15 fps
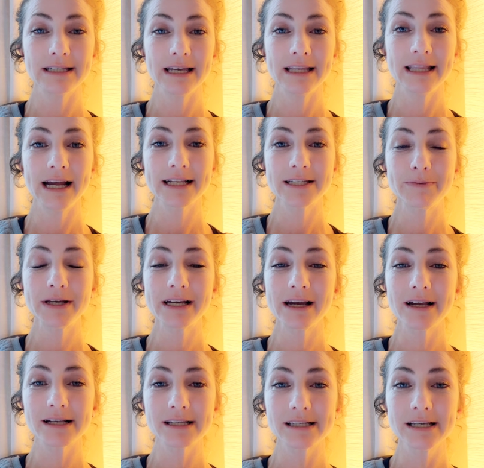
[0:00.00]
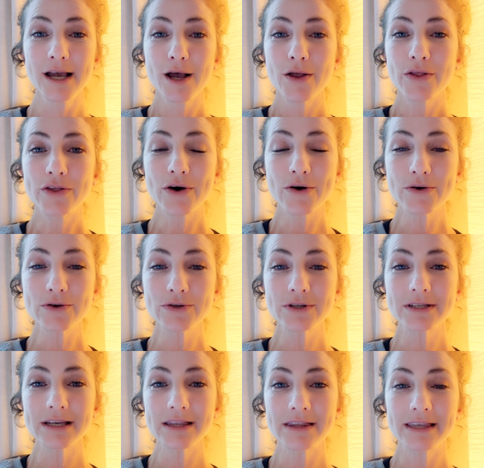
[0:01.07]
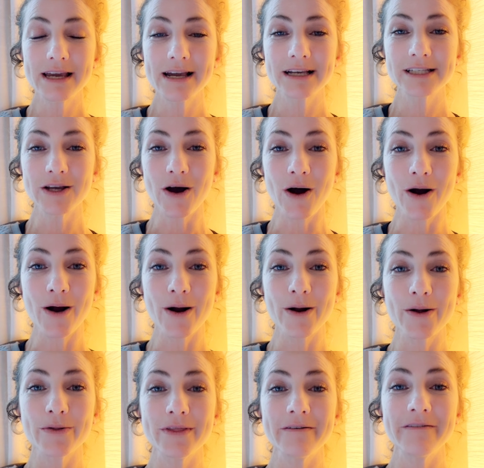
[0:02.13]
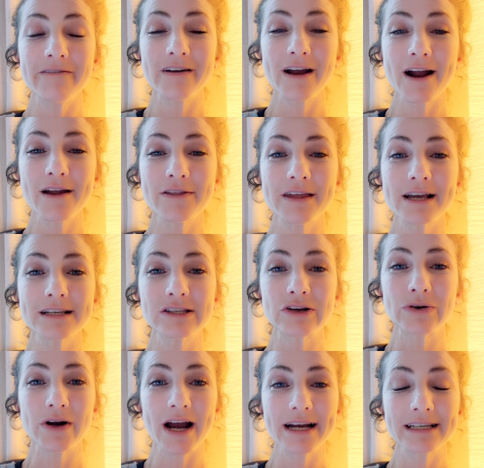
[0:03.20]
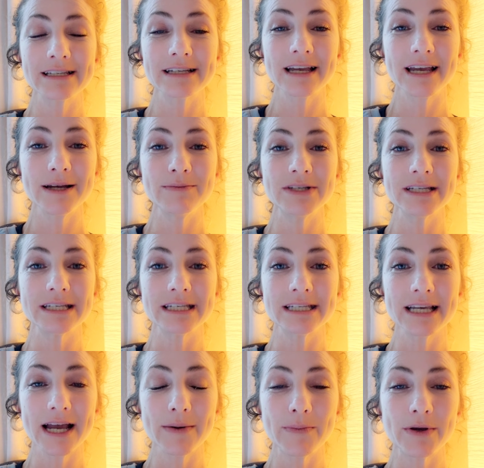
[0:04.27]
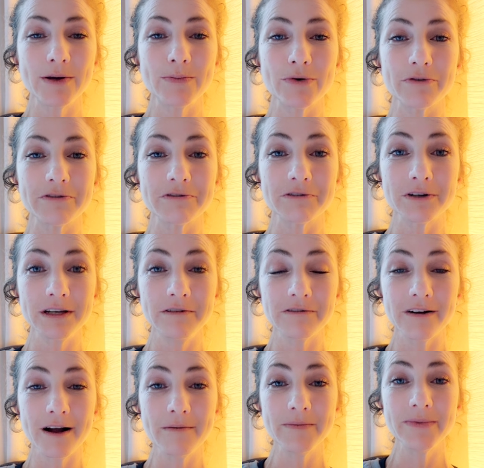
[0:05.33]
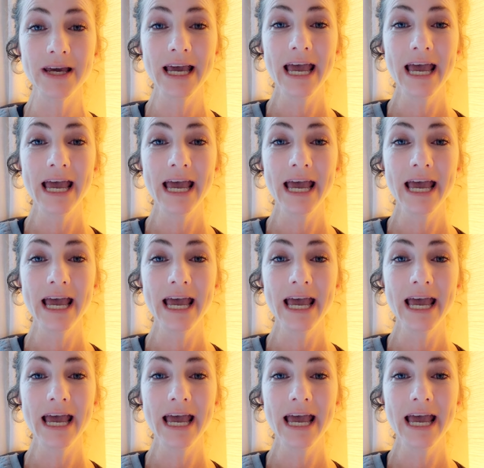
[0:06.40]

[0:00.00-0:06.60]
And that's because those things are the very things Christ came to set people free from